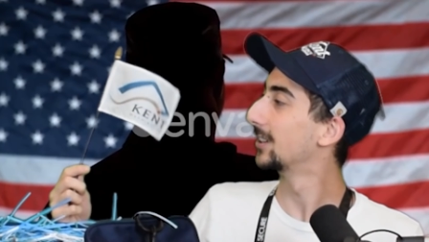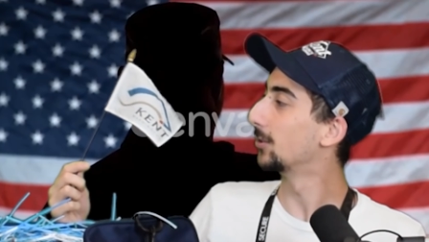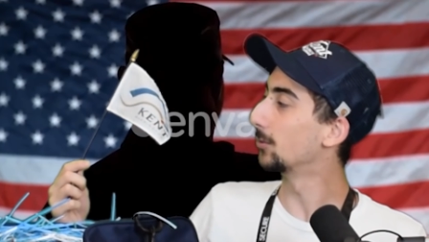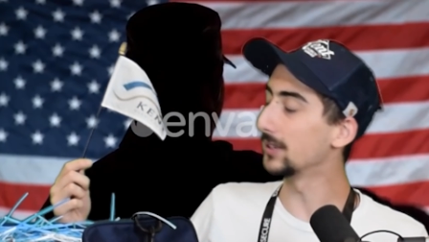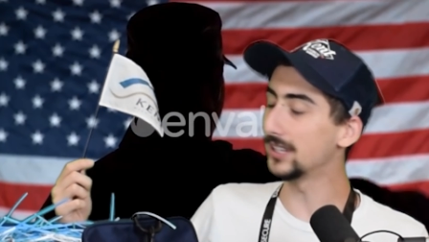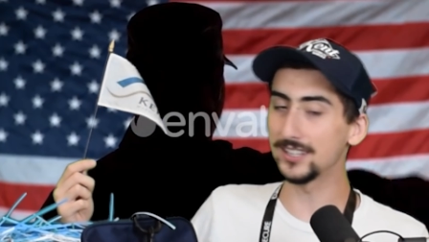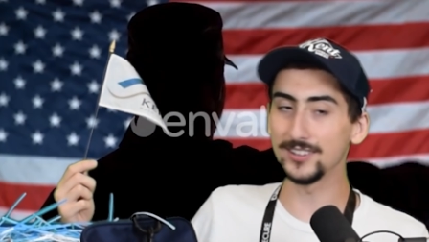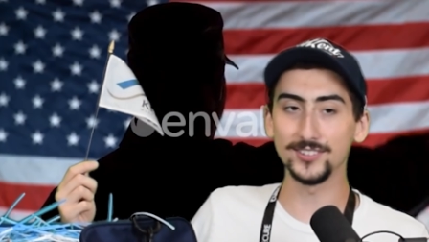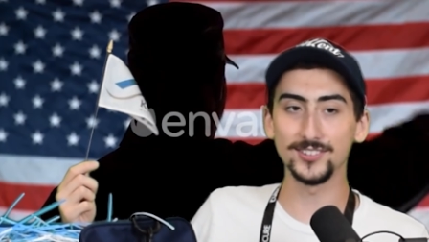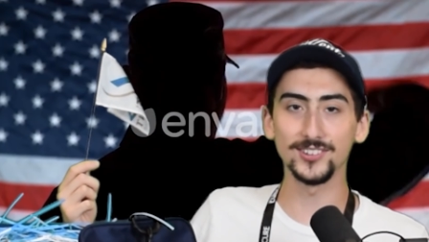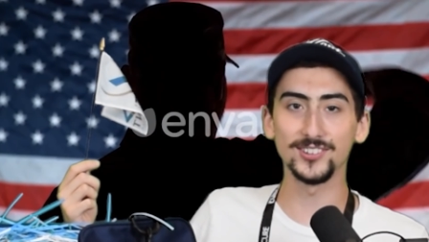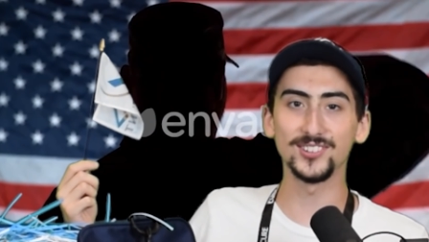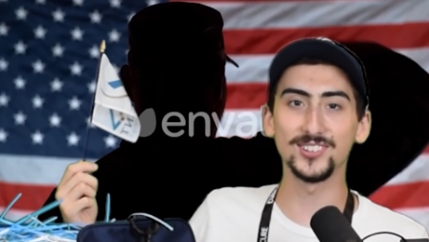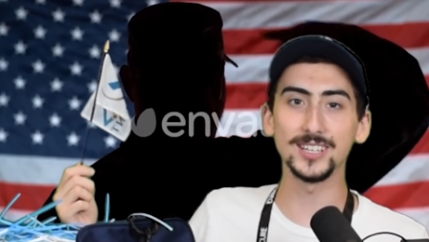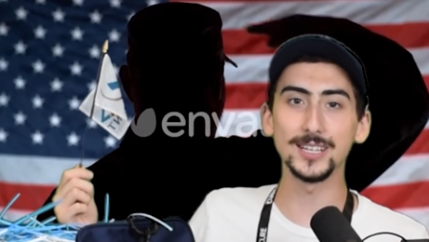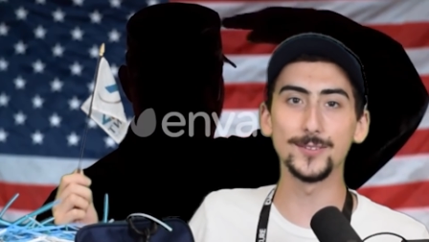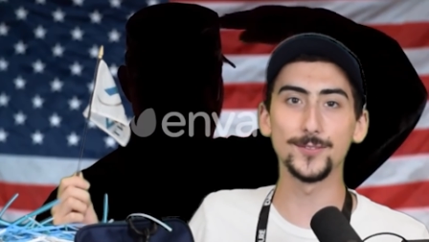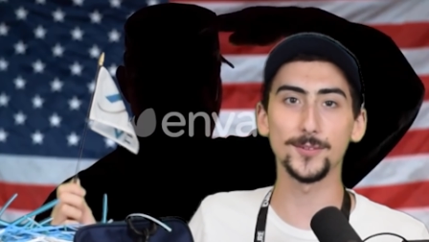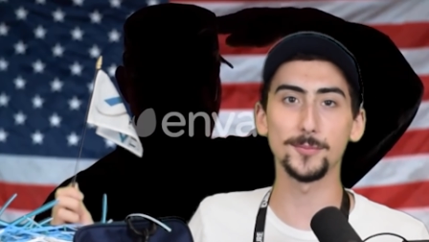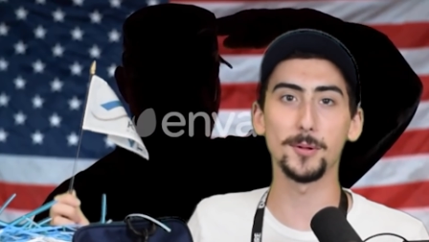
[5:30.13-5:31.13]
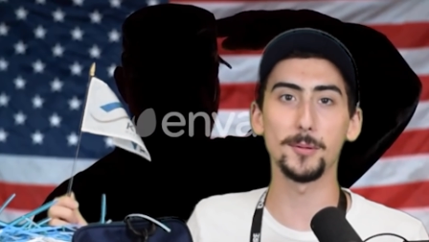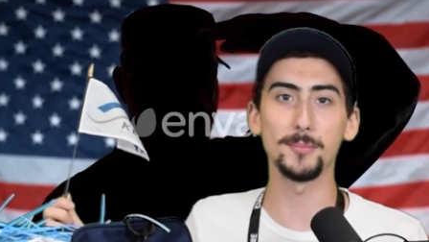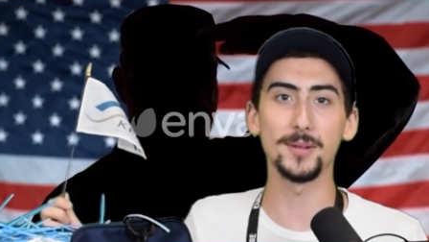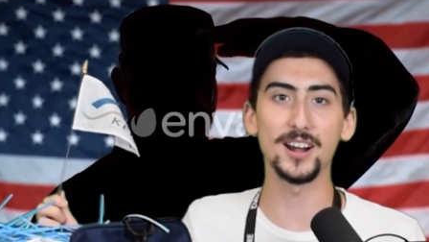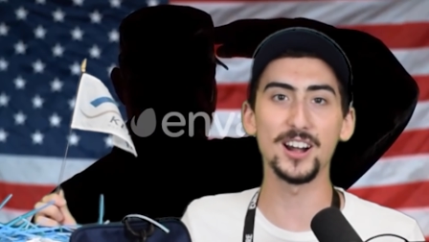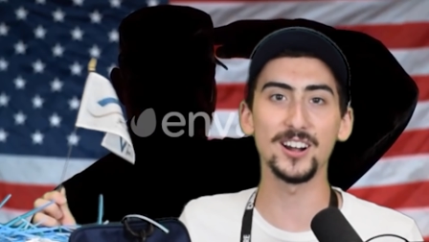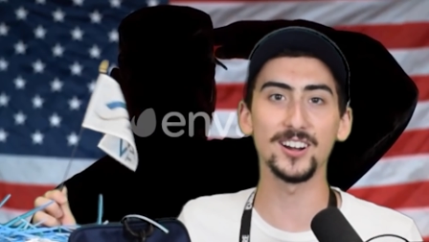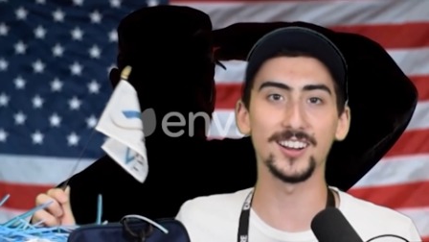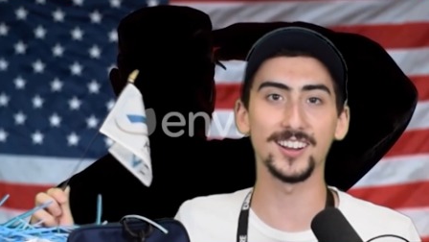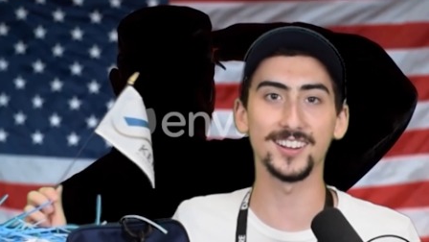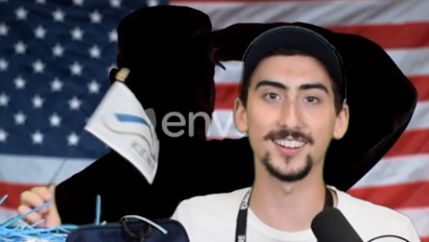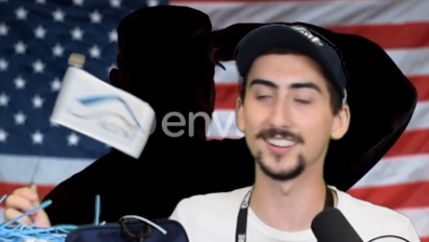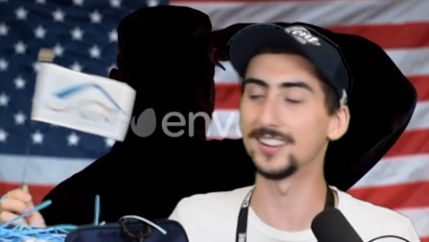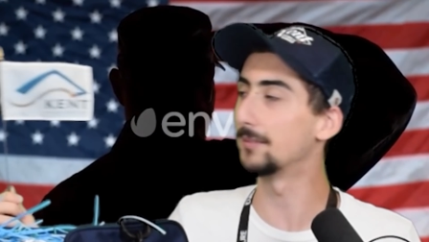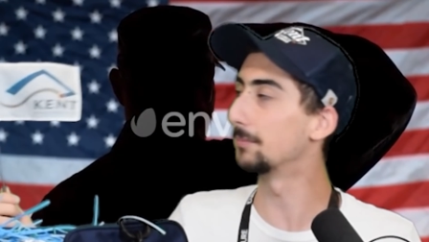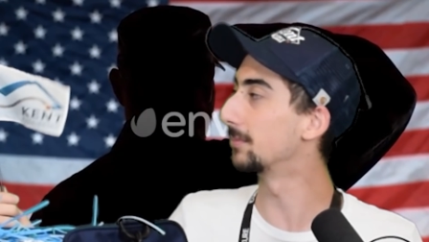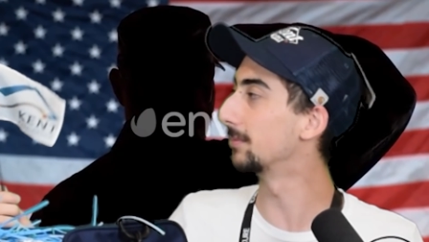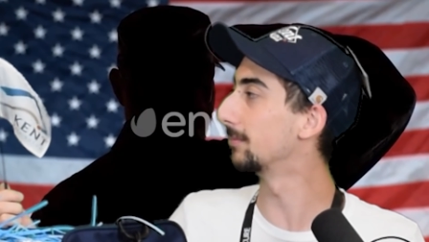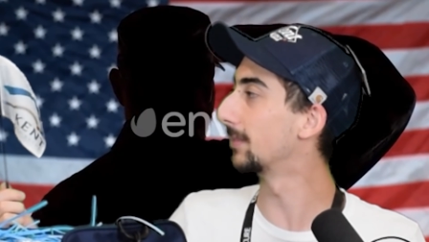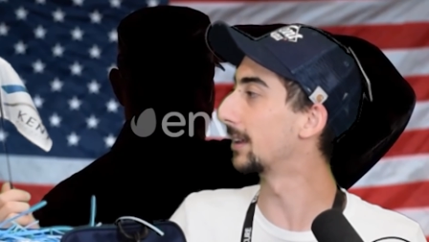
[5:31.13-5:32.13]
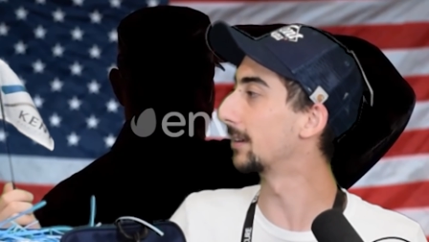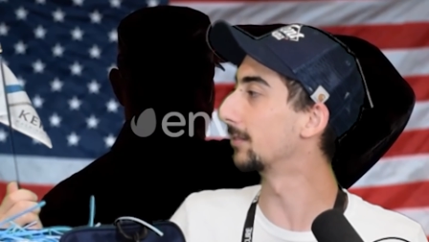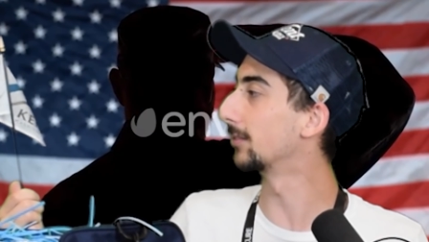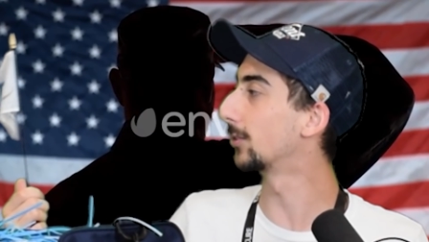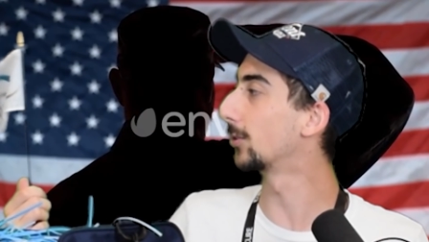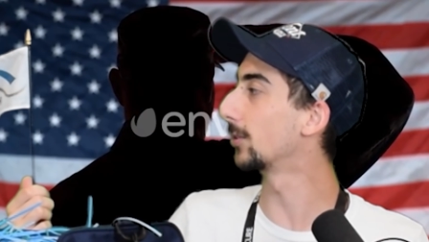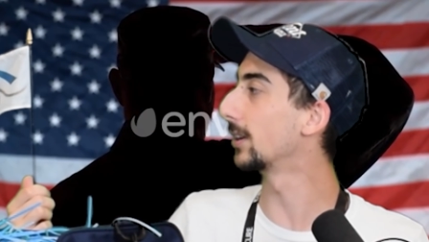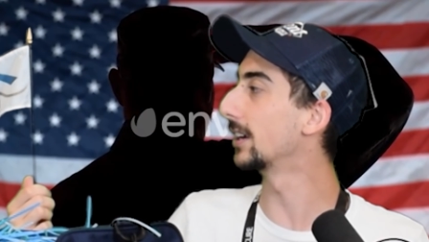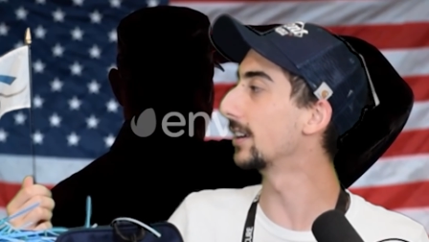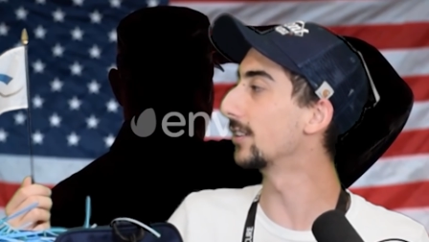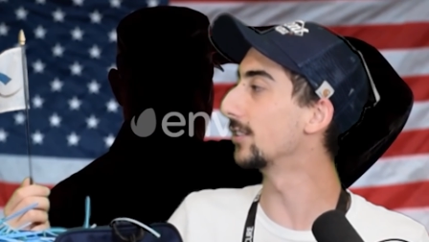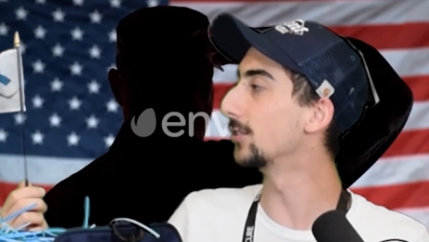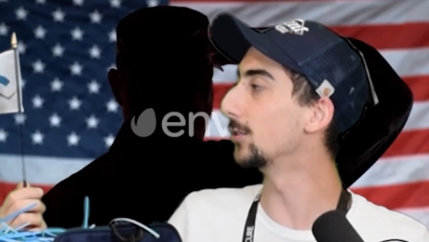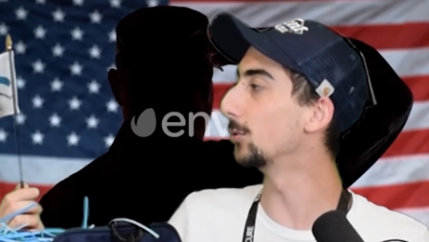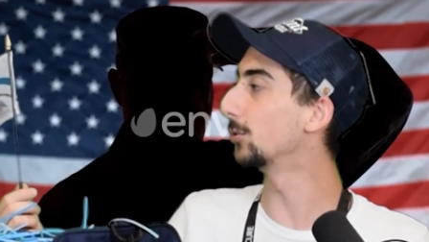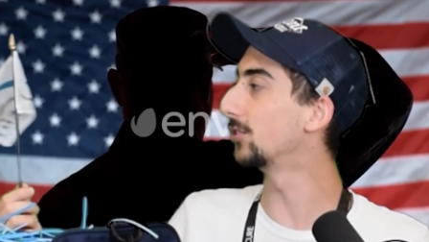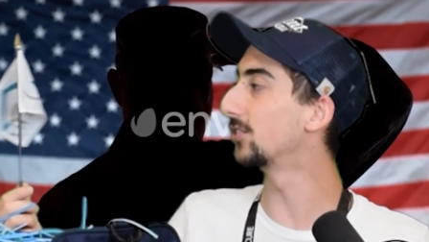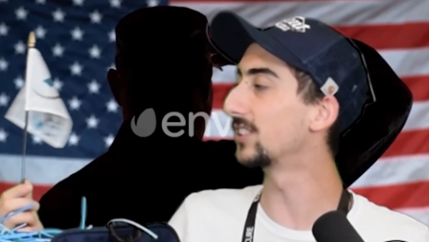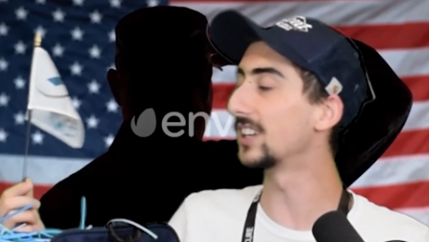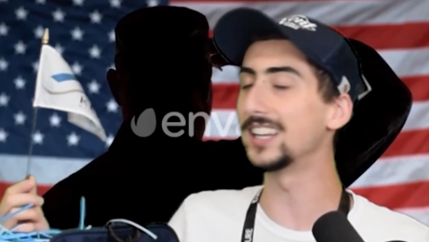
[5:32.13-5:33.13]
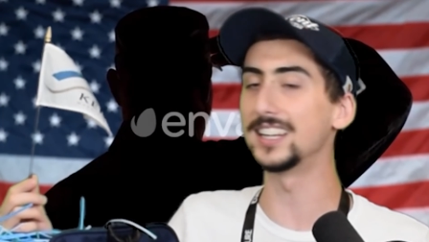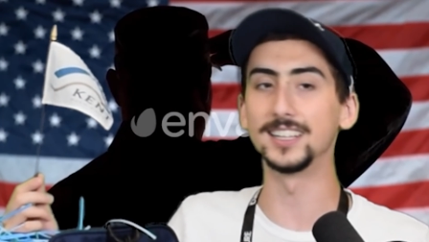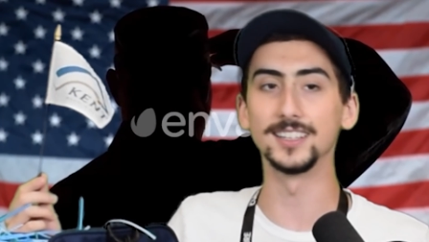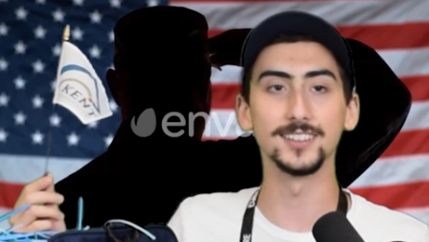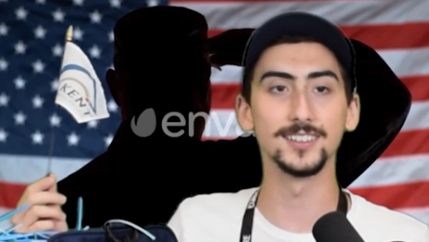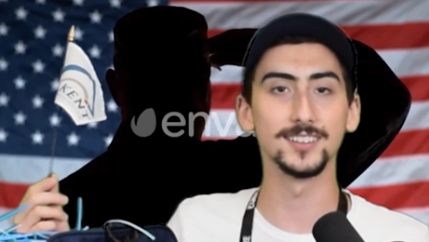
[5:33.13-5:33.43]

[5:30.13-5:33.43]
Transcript: We can secede from America and, and create a new state.